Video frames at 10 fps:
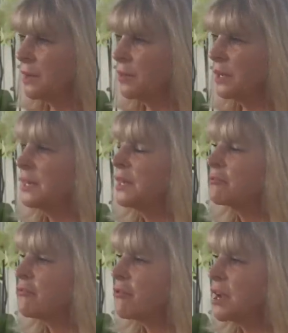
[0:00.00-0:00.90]
We need
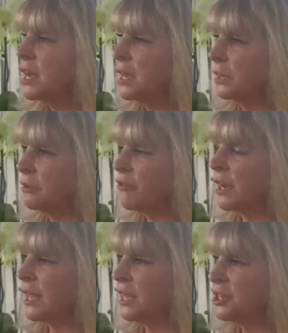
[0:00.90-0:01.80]
real
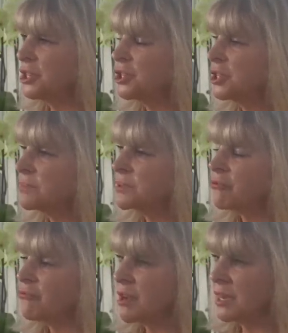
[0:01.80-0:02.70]
relationships,
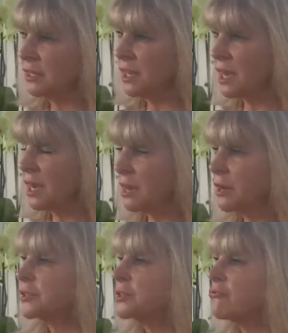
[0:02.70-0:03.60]
real
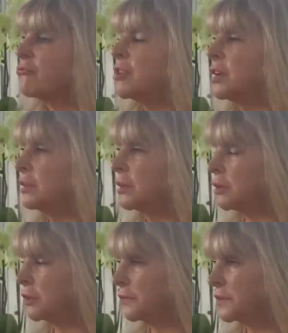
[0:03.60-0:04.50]
hugs, real
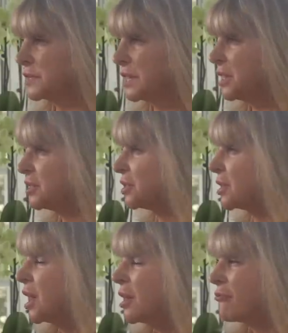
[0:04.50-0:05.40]

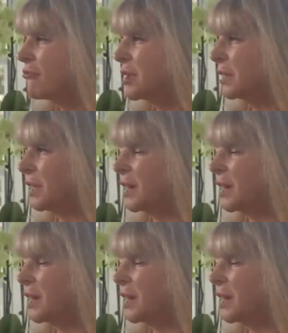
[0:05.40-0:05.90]
conversation, real